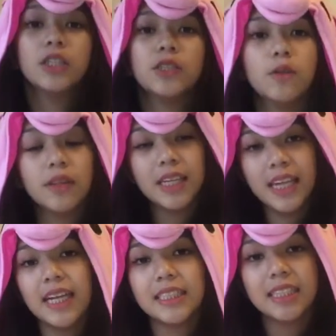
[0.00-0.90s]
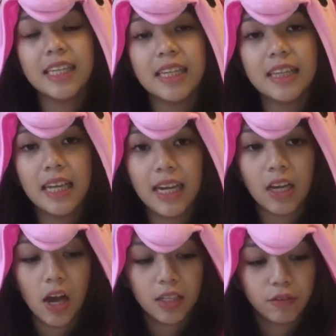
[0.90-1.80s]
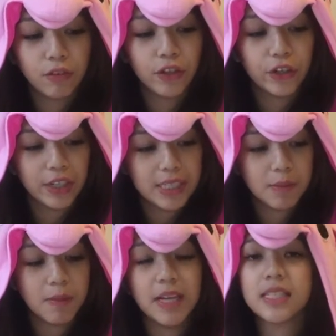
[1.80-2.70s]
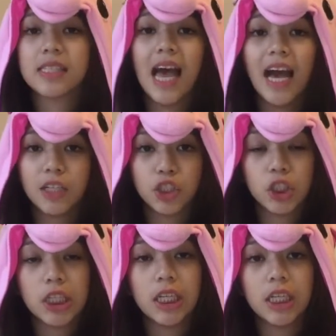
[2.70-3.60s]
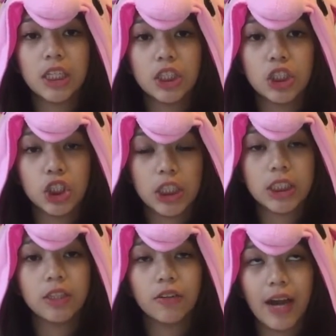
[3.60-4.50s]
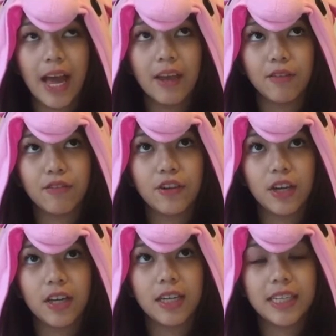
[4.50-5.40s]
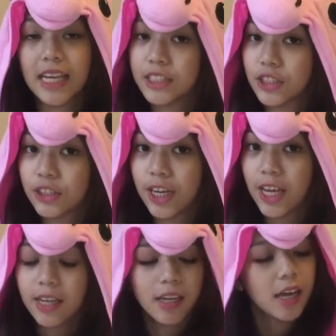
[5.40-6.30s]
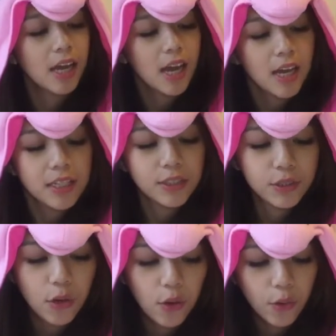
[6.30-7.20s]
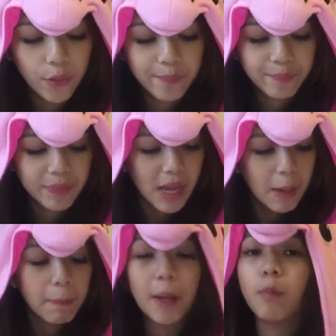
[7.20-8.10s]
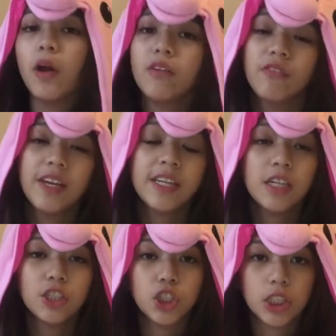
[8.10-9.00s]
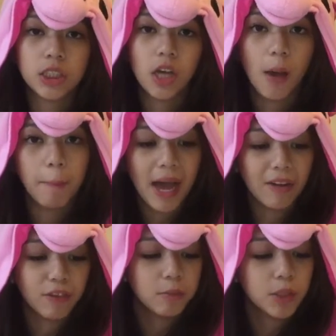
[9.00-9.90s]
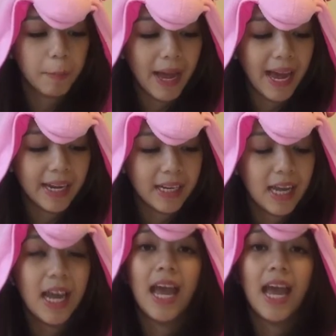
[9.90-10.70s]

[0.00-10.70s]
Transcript: So the next thing that I got for Christmas actually just arrived yesterday. So my boyfriend just got back from Japan